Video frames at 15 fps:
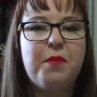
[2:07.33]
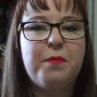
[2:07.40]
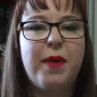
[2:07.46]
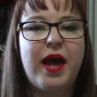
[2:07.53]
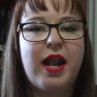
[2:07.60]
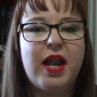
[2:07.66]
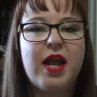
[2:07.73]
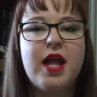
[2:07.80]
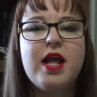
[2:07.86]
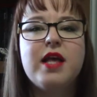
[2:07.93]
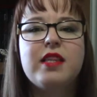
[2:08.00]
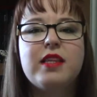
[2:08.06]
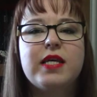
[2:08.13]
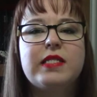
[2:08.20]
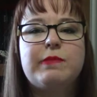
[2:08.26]
but
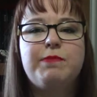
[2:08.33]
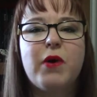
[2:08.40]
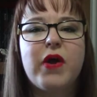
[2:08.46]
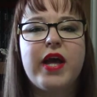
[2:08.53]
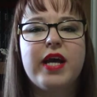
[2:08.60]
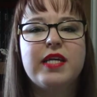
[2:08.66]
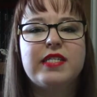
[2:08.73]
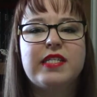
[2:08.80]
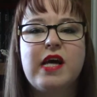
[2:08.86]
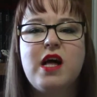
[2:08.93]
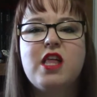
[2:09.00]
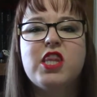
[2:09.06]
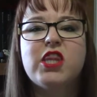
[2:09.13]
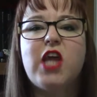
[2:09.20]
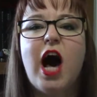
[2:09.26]
this book is
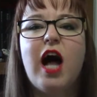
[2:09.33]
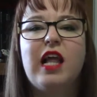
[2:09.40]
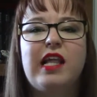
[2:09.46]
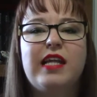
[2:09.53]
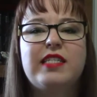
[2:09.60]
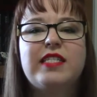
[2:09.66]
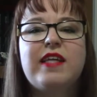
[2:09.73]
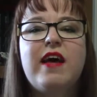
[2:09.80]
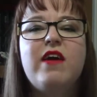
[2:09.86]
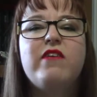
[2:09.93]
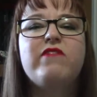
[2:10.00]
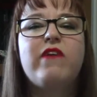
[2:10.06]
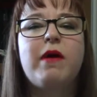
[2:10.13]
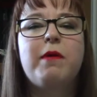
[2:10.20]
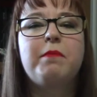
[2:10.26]
Thoughtless
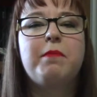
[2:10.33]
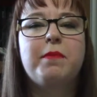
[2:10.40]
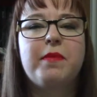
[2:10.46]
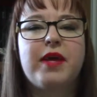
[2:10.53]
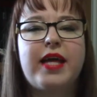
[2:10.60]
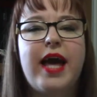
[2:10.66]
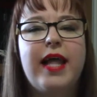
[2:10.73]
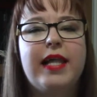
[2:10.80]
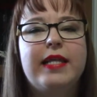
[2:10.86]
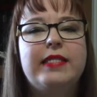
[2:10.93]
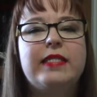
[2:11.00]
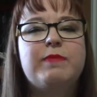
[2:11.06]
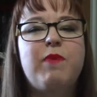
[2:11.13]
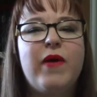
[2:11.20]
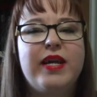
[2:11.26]
from
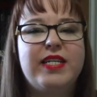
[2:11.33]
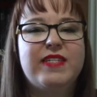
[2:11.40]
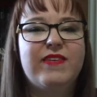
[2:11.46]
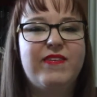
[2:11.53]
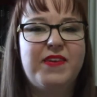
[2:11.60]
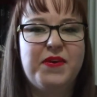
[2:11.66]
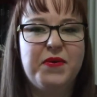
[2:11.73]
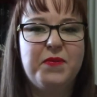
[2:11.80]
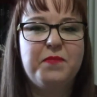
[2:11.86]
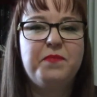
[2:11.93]
Kellen's point of view.